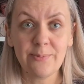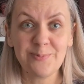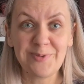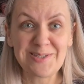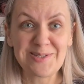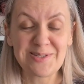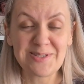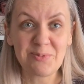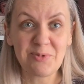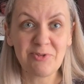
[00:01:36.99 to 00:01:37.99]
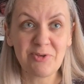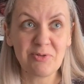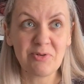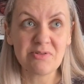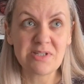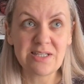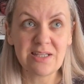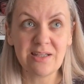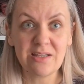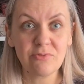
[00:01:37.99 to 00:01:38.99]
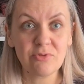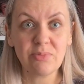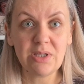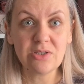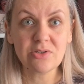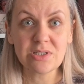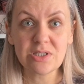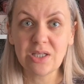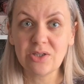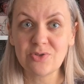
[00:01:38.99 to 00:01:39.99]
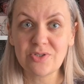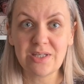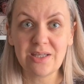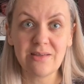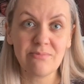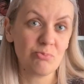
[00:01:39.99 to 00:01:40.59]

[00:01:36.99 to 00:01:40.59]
Because some of you said that it would be interesting to see